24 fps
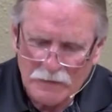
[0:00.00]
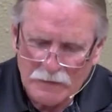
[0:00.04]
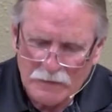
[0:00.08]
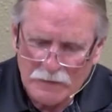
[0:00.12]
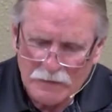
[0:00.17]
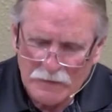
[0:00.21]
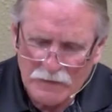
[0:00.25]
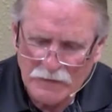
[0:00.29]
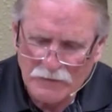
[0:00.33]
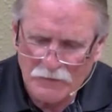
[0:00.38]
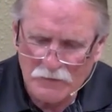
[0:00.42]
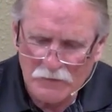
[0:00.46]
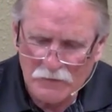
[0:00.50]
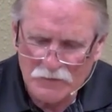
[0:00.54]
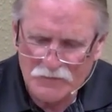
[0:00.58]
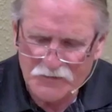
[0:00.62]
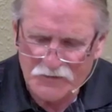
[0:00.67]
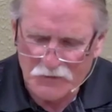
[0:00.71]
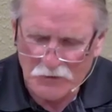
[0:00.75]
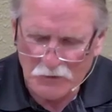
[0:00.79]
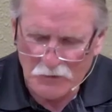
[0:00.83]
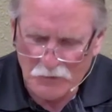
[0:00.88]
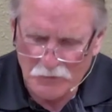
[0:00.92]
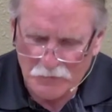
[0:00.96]
And
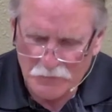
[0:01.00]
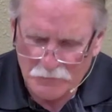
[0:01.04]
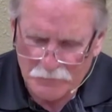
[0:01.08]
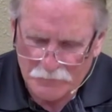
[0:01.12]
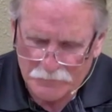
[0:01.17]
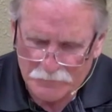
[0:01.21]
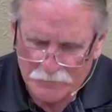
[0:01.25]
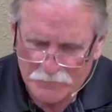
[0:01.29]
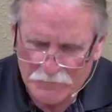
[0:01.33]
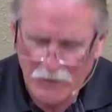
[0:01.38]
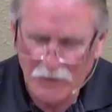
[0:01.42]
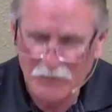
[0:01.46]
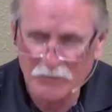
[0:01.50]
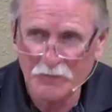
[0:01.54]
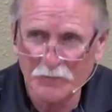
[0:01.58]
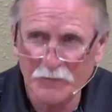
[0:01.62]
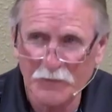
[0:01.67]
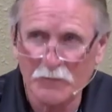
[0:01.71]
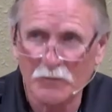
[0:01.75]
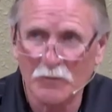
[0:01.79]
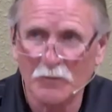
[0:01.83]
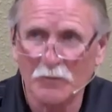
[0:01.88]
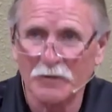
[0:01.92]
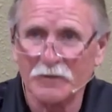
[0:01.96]
also, now
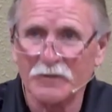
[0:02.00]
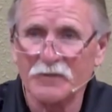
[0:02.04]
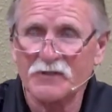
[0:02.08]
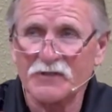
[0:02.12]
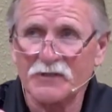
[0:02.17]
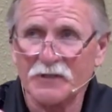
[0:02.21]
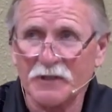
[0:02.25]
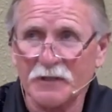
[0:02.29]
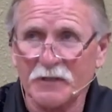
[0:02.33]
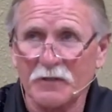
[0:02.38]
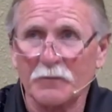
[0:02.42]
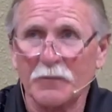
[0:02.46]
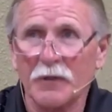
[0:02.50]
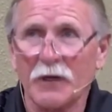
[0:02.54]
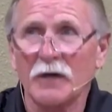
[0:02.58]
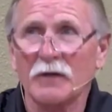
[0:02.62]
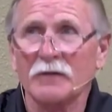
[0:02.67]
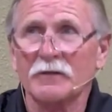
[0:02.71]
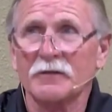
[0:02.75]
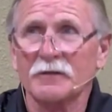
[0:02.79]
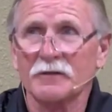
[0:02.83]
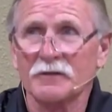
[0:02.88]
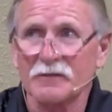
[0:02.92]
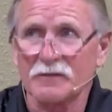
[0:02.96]
remember what he said
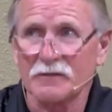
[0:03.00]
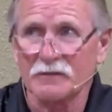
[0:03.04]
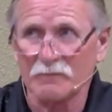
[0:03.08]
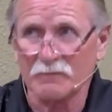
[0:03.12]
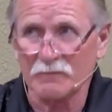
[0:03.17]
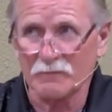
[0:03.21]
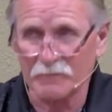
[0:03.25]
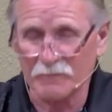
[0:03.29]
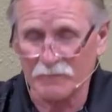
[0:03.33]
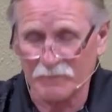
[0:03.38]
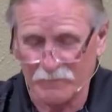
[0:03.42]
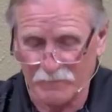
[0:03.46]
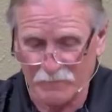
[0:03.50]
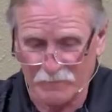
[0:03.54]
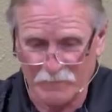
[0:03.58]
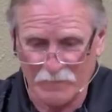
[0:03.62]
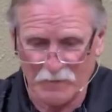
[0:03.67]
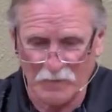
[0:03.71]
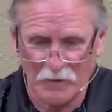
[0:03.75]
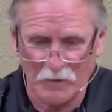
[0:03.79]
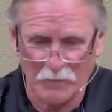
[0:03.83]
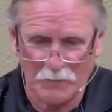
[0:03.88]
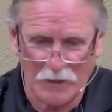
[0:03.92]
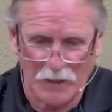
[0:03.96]
about his
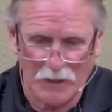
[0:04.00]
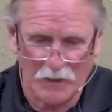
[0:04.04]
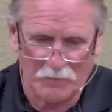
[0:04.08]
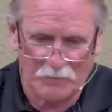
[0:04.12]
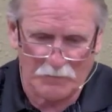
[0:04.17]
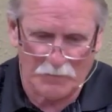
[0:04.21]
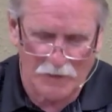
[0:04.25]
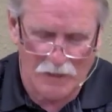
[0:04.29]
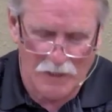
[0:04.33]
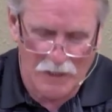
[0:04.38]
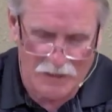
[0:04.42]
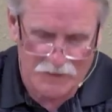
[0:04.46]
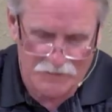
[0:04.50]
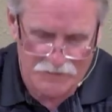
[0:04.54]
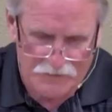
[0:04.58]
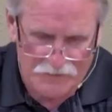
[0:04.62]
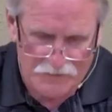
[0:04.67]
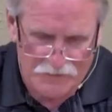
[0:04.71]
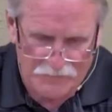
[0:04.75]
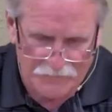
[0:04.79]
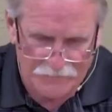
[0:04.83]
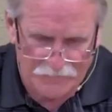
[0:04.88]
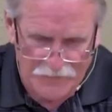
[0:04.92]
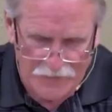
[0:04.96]
about
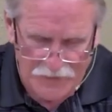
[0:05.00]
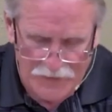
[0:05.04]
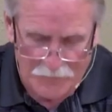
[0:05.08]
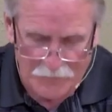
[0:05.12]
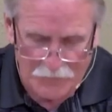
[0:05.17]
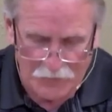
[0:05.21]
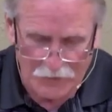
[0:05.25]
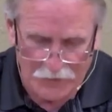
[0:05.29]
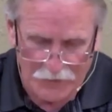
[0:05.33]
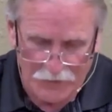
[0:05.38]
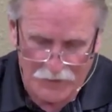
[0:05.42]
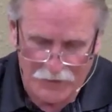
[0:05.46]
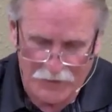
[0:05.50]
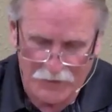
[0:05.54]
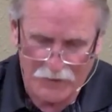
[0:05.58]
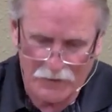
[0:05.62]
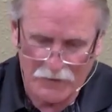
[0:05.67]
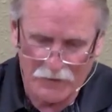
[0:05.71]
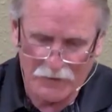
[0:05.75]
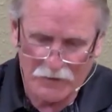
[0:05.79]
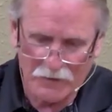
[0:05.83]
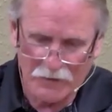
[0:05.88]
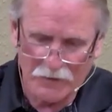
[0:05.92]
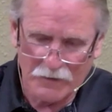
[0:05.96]
Baasha's family.
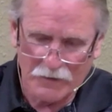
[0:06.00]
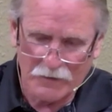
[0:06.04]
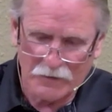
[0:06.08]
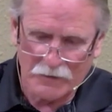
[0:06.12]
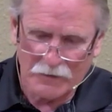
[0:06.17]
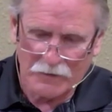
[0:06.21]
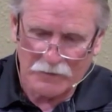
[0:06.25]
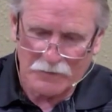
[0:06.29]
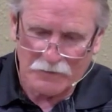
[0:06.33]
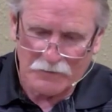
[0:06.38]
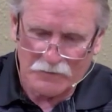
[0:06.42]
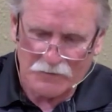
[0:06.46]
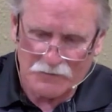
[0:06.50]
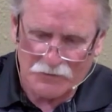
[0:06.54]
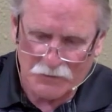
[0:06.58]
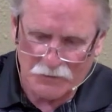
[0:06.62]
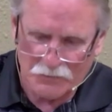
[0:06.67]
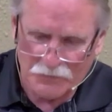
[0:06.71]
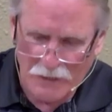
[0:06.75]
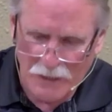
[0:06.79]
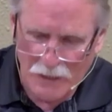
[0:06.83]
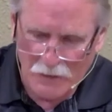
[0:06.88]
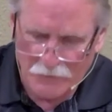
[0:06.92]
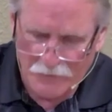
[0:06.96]
So
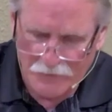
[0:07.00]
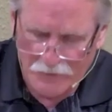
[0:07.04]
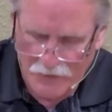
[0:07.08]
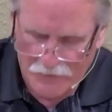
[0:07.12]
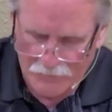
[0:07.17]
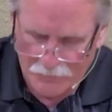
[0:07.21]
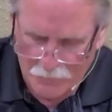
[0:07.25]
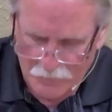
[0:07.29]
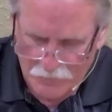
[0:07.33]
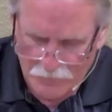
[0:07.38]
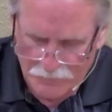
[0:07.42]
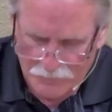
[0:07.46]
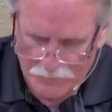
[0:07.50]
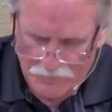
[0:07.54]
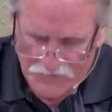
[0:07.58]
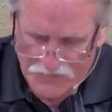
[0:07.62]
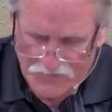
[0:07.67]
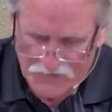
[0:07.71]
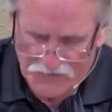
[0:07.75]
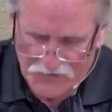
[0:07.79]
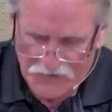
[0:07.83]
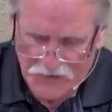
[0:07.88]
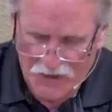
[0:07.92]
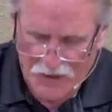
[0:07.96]
now we have one of his
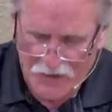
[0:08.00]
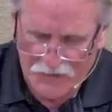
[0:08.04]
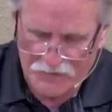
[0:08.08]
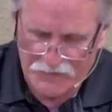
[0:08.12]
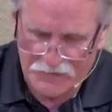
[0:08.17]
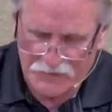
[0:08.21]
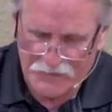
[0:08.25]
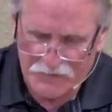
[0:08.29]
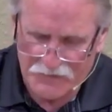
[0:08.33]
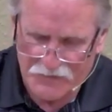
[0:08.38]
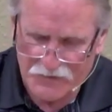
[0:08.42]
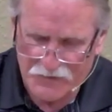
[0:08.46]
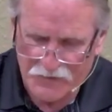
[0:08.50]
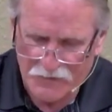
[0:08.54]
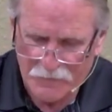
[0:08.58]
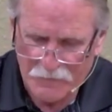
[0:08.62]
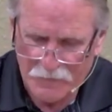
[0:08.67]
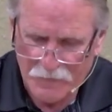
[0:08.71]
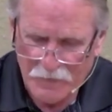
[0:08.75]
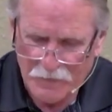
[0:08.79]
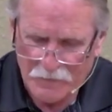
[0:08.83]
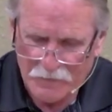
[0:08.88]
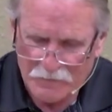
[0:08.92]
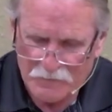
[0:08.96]
sons
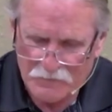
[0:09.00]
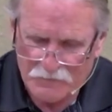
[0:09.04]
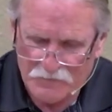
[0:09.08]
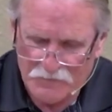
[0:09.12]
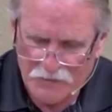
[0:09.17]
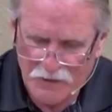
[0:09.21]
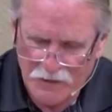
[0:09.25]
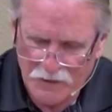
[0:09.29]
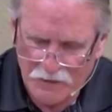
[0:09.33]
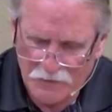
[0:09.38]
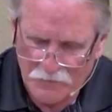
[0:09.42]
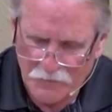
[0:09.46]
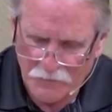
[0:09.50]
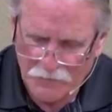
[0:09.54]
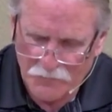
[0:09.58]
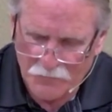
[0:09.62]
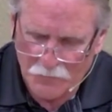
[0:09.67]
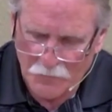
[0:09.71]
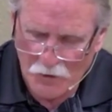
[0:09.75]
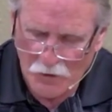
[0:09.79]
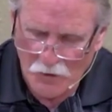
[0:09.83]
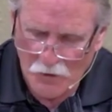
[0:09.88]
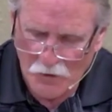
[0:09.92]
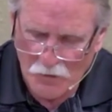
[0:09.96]
taking the
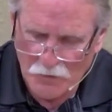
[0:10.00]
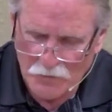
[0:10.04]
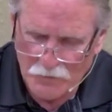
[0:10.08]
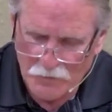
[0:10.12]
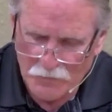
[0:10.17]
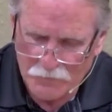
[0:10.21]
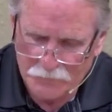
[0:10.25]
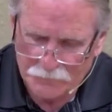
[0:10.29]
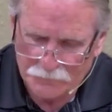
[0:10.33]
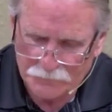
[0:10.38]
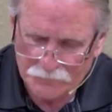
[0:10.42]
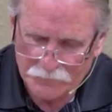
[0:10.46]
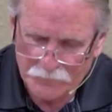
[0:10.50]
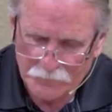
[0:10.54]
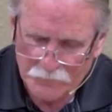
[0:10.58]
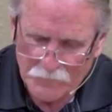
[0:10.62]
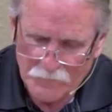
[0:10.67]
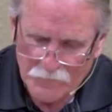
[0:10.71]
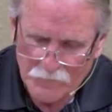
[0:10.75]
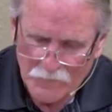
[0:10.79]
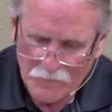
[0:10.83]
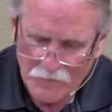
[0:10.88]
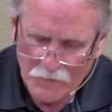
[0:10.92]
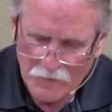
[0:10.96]
throne,
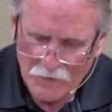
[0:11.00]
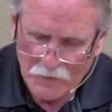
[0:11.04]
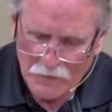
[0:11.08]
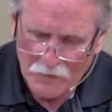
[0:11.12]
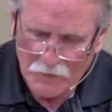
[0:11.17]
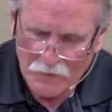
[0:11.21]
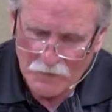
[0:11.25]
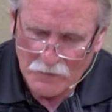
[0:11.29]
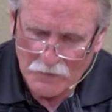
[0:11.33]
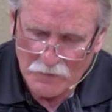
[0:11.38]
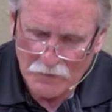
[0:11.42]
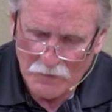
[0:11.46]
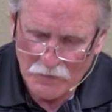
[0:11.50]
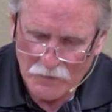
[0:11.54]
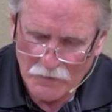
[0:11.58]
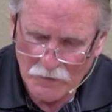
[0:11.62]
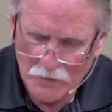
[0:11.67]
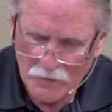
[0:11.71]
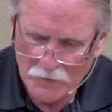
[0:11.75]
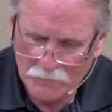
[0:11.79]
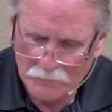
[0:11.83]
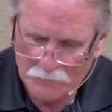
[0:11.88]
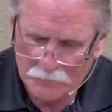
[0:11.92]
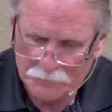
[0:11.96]

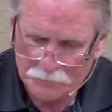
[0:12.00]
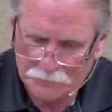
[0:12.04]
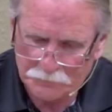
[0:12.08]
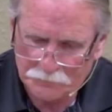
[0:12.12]
um,